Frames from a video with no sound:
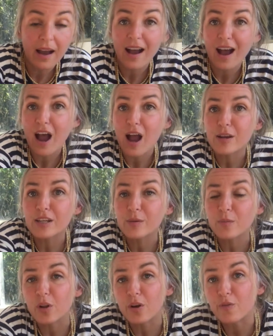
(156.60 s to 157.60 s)
I did
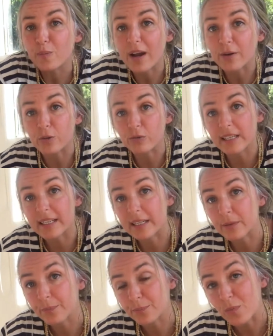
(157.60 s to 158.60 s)
a lot of mine
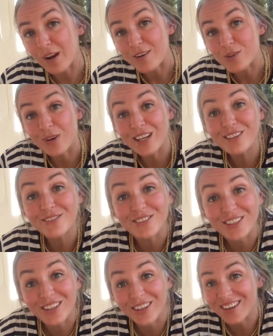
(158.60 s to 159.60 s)
already while I was waiting
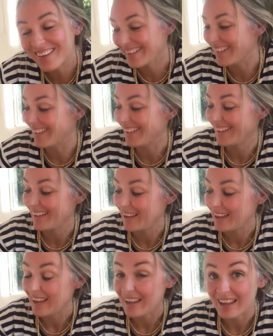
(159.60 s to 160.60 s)
for you.
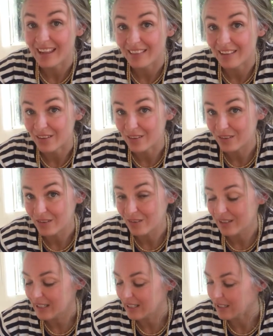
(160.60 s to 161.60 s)
And they're
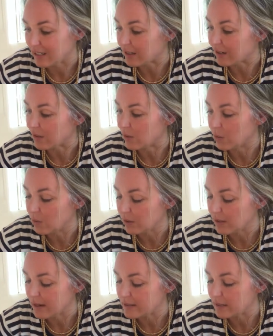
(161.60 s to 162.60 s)
all here, all
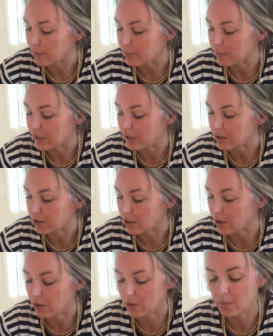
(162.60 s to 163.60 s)
lined up, ready to
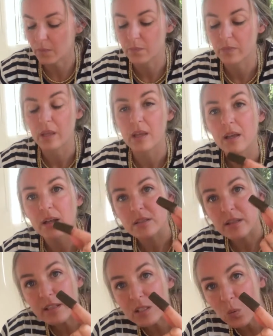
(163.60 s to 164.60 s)
go.
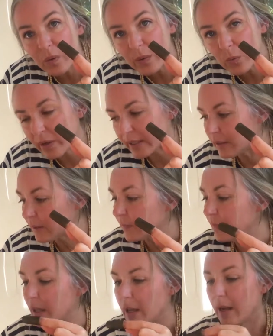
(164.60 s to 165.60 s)
So this wet one,
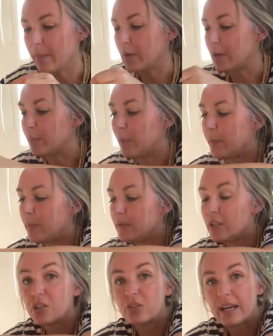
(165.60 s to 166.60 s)
I'm going to pop
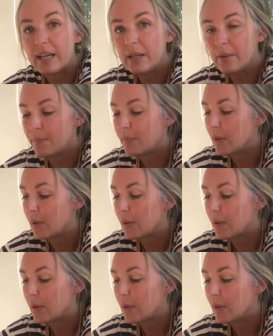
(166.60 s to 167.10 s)
on the tray,